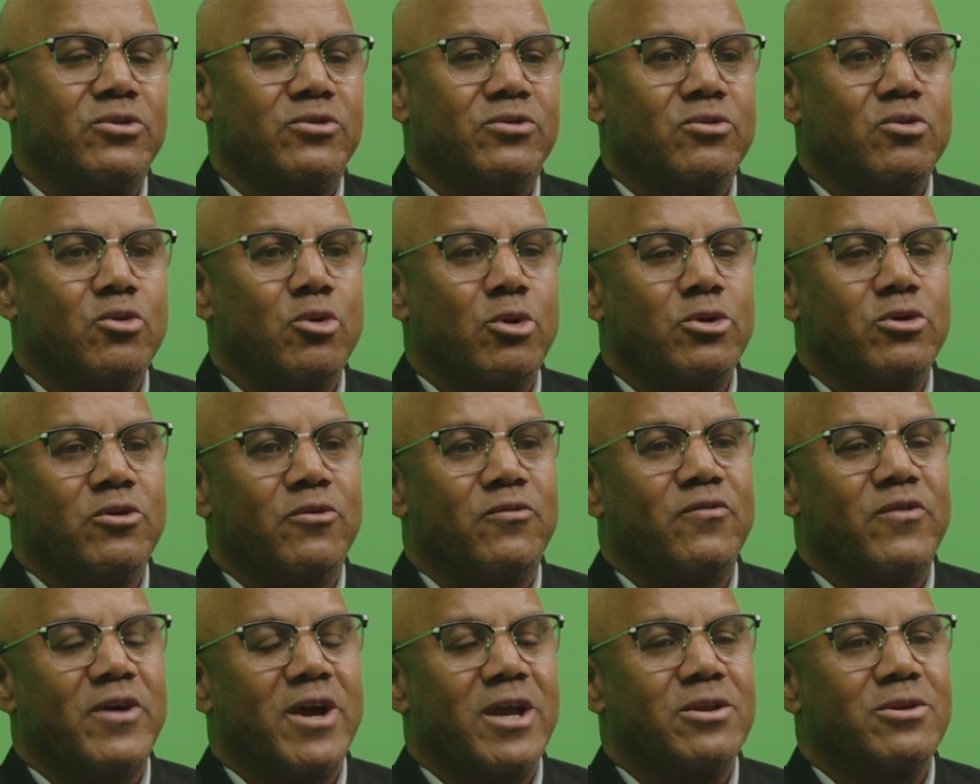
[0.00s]
going to
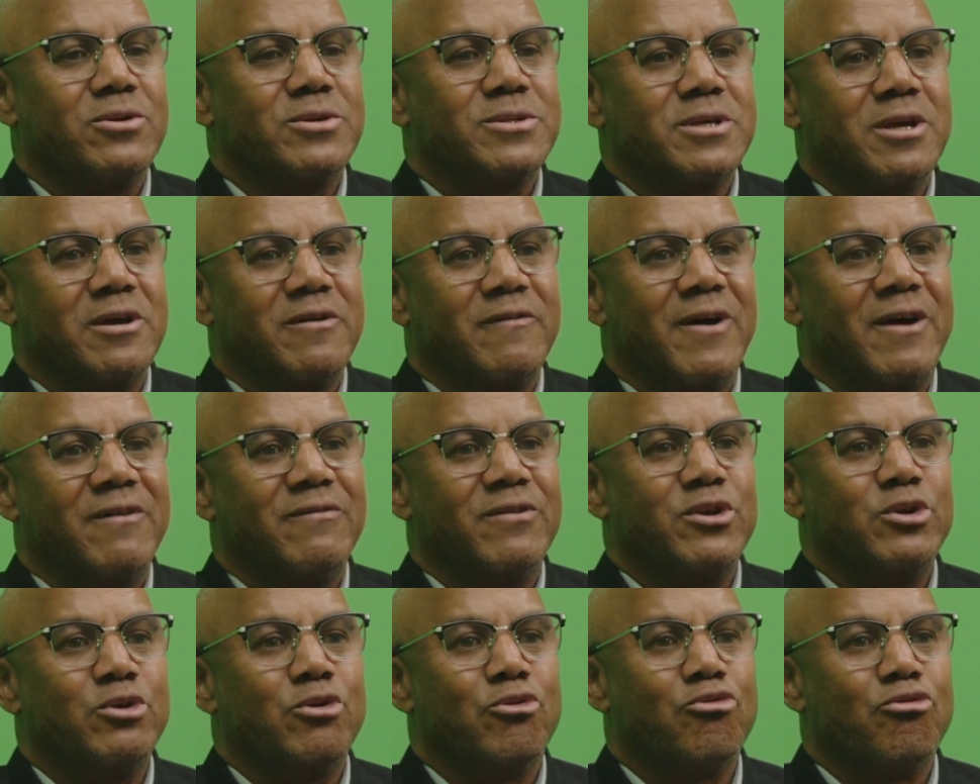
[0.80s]
find yourself
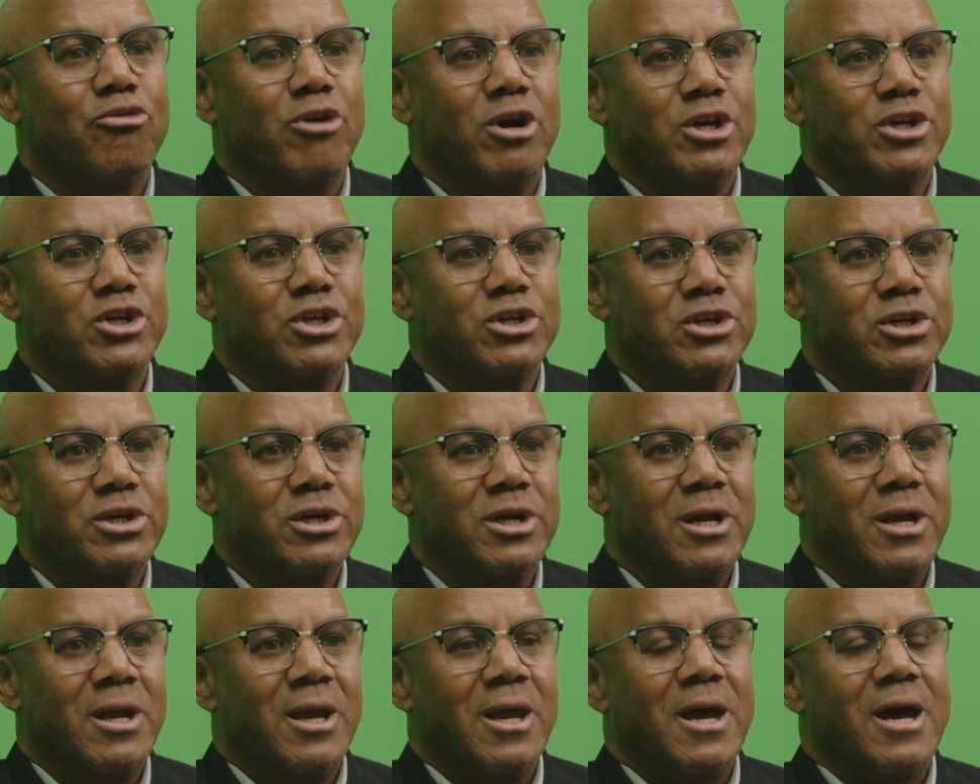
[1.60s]
having to rush
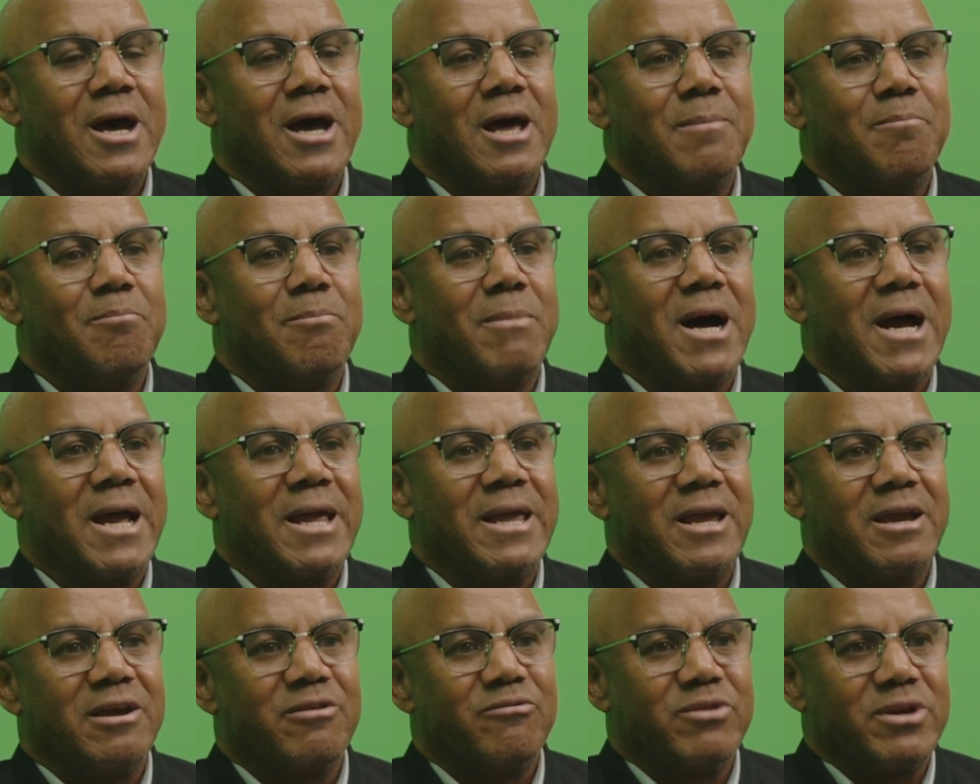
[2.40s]
and buy
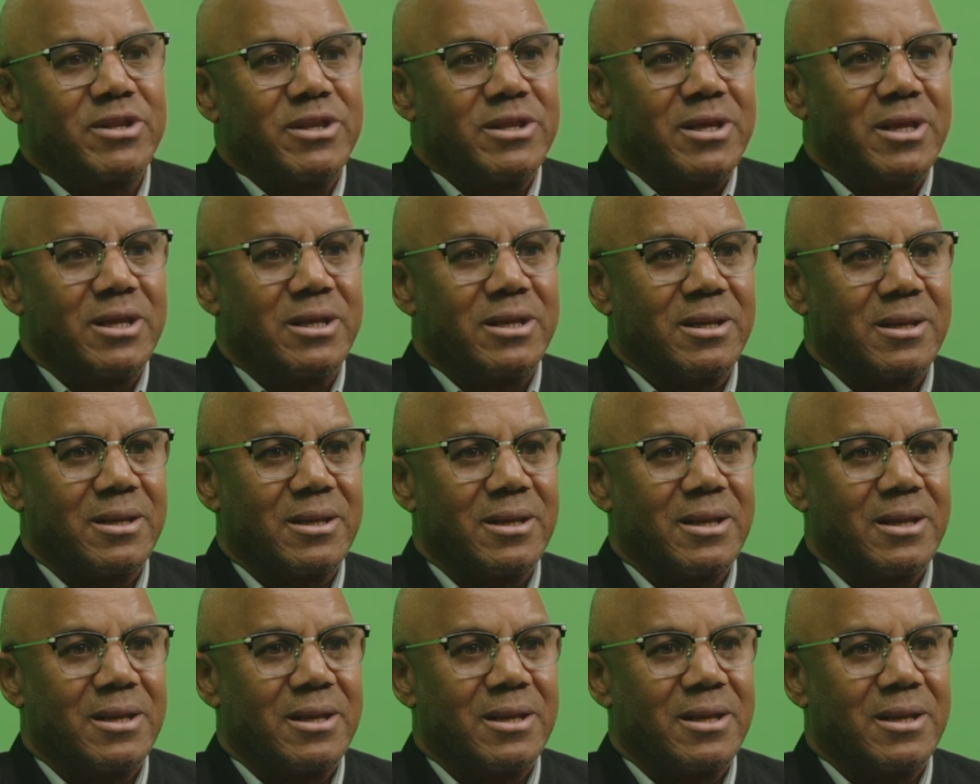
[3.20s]
everything.